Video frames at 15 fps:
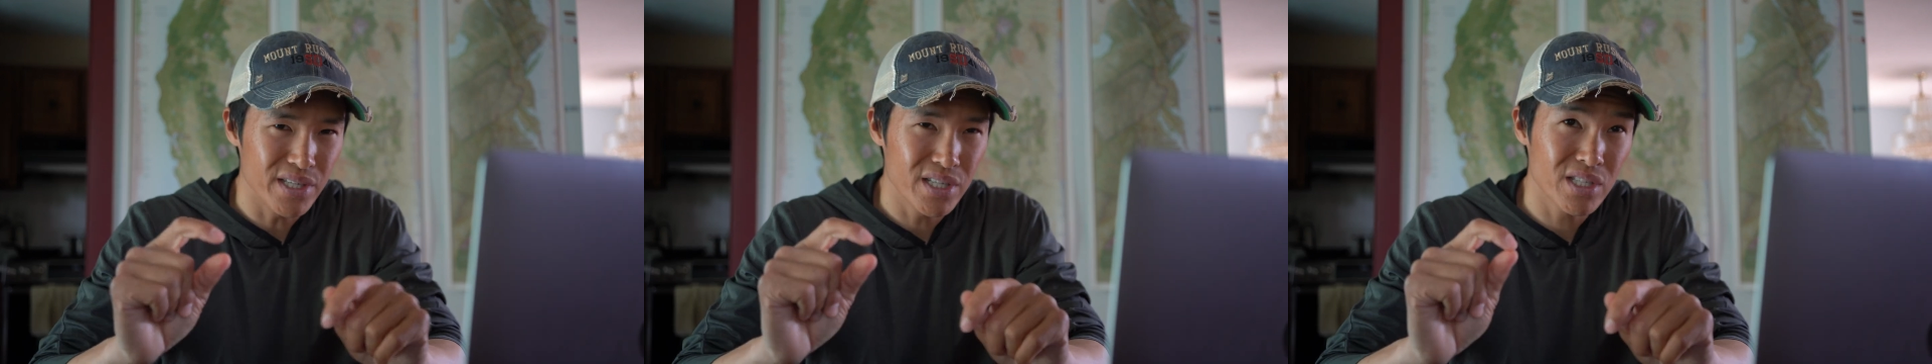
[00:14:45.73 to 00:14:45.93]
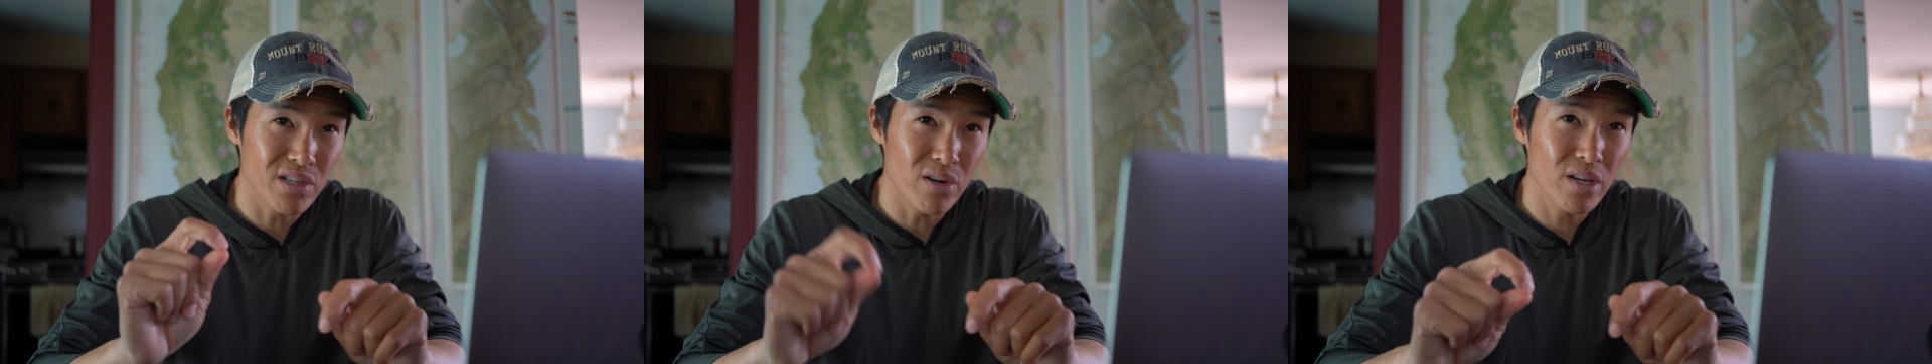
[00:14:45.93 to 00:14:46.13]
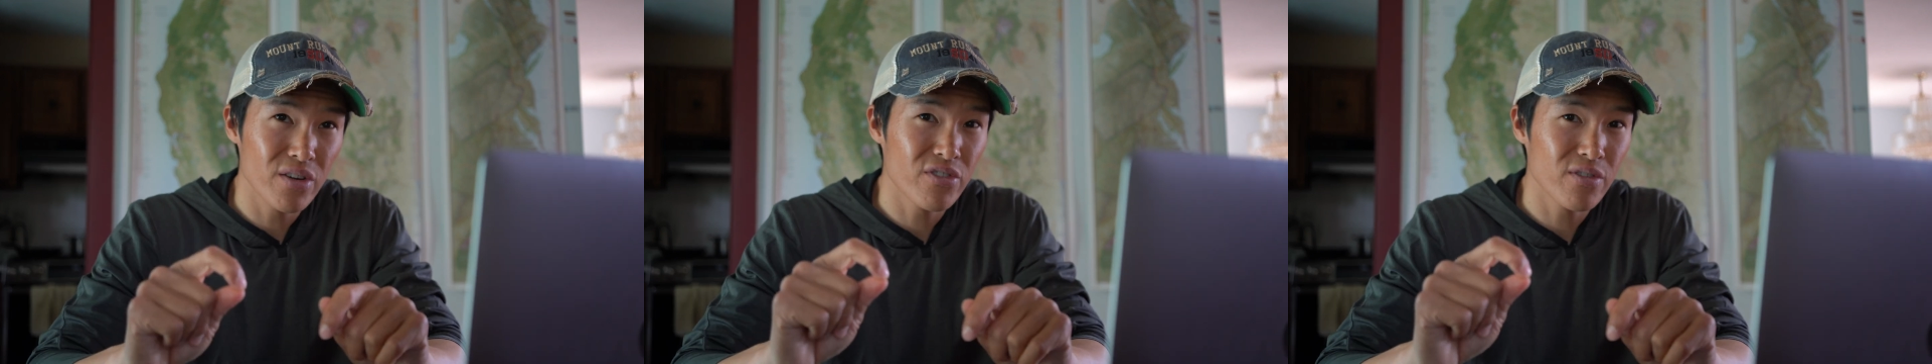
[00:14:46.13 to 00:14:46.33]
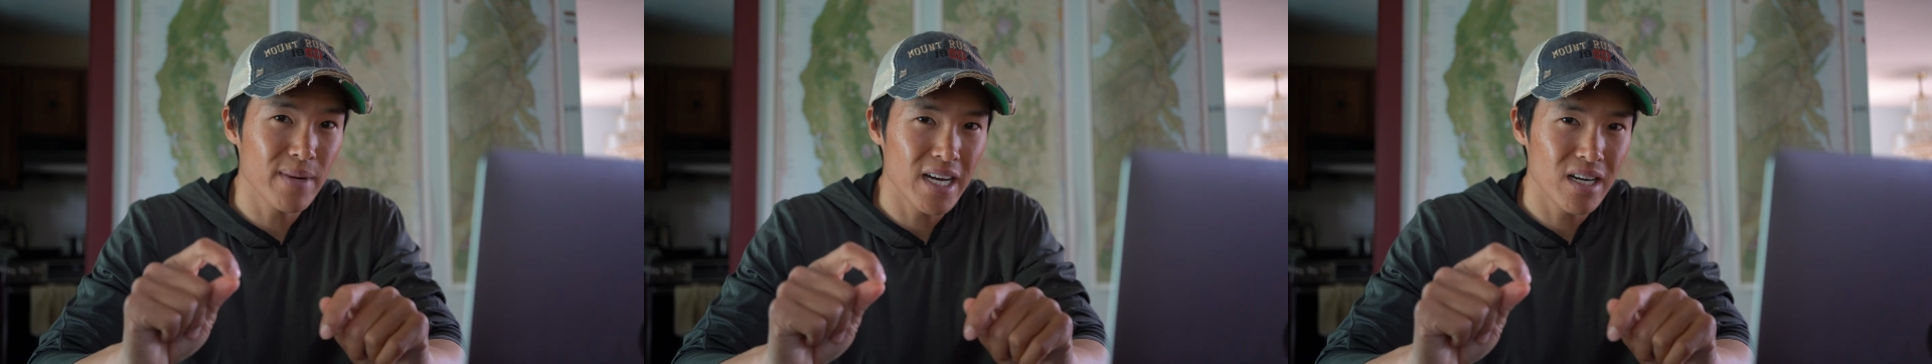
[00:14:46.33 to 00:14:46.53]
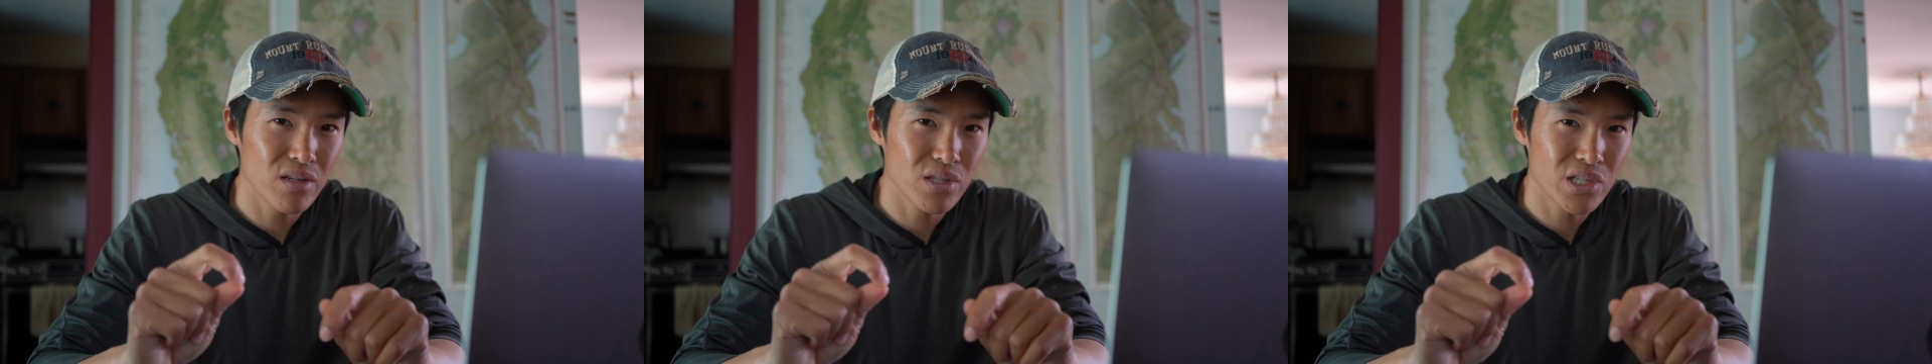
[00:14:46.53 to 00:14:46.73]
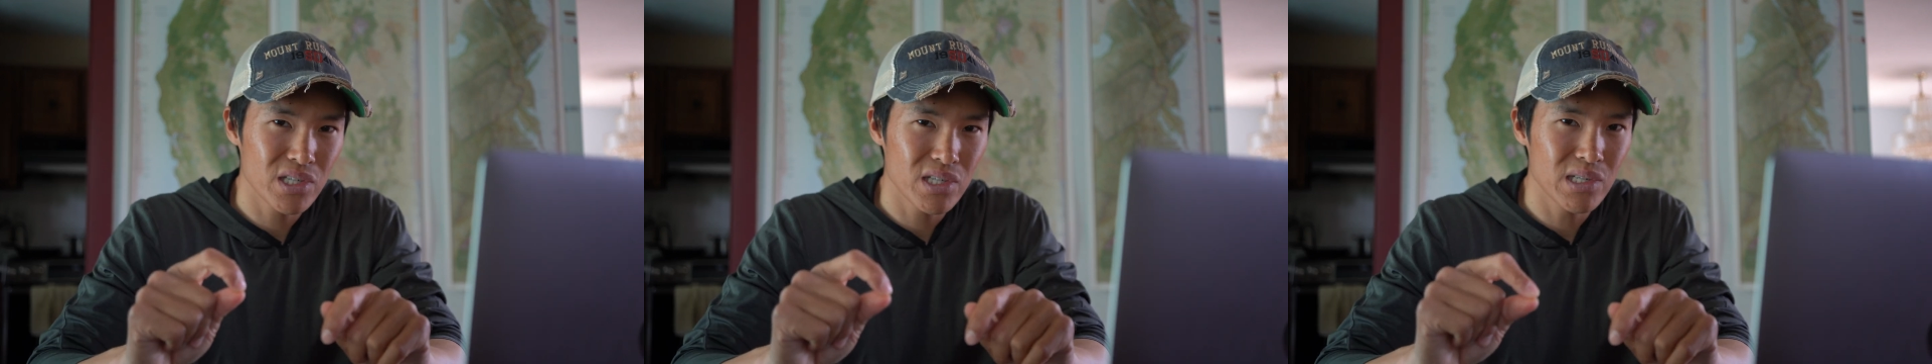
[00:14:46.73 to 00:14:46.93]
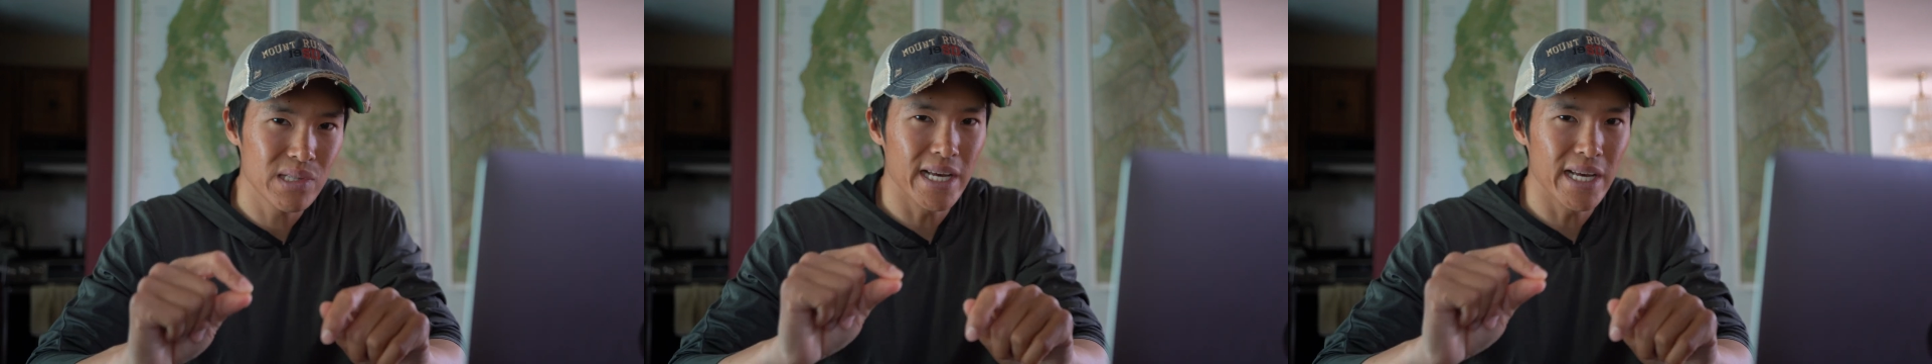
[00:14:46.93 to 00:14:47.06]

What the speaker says: starting from Alger,